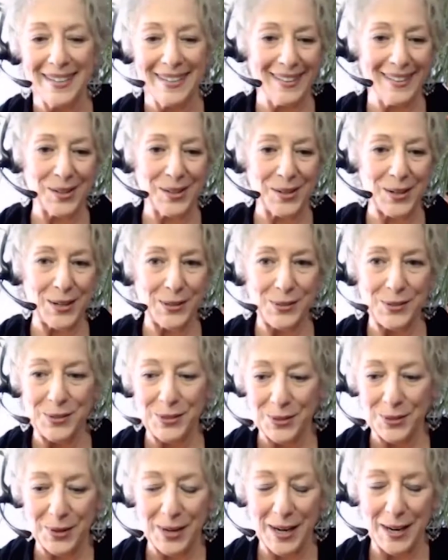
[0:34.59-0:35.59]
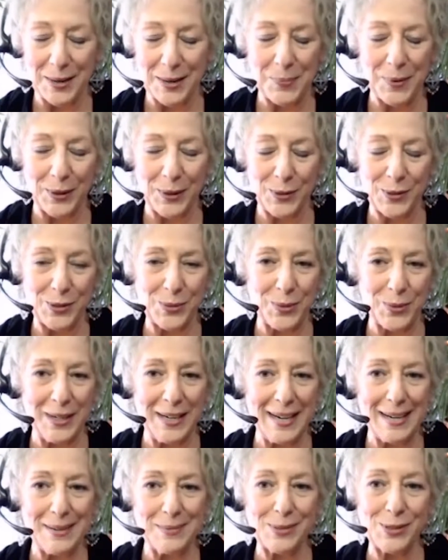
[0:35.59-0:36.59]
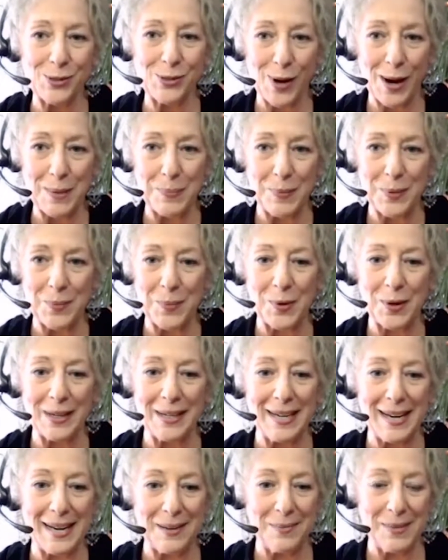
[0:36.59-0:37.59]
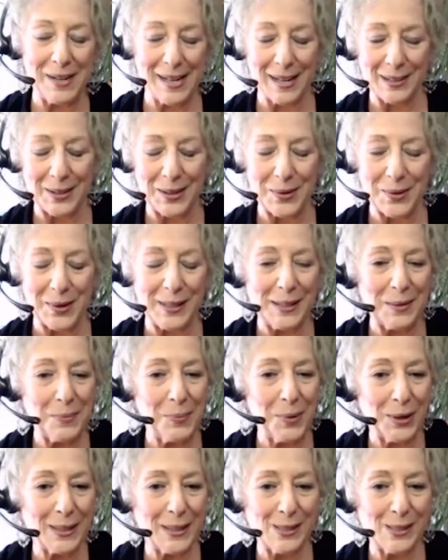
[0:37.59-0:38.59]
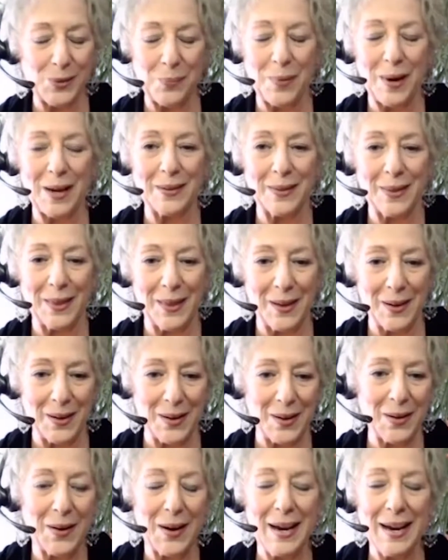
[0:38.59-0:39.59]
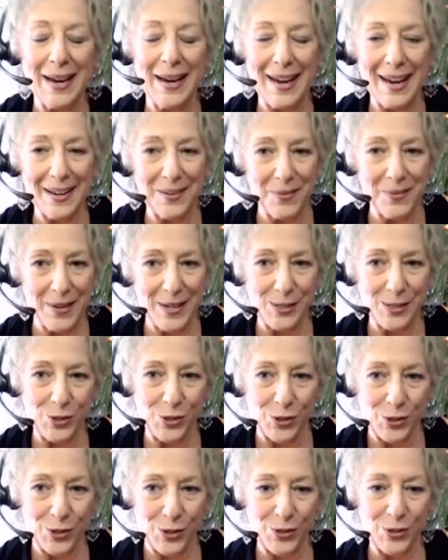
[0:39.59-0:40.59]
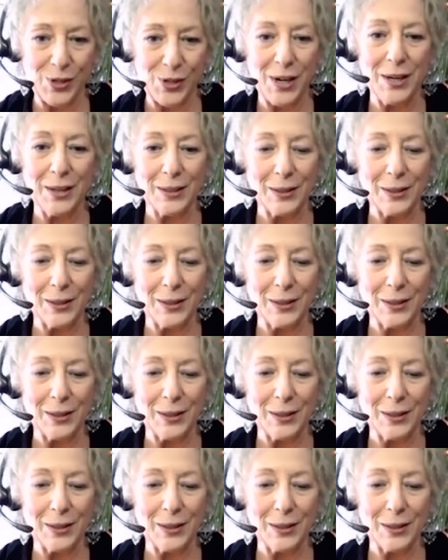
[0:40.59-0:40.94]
There are two caterpillars, one named Stripe and one named Yellow, and the book is about their adventures,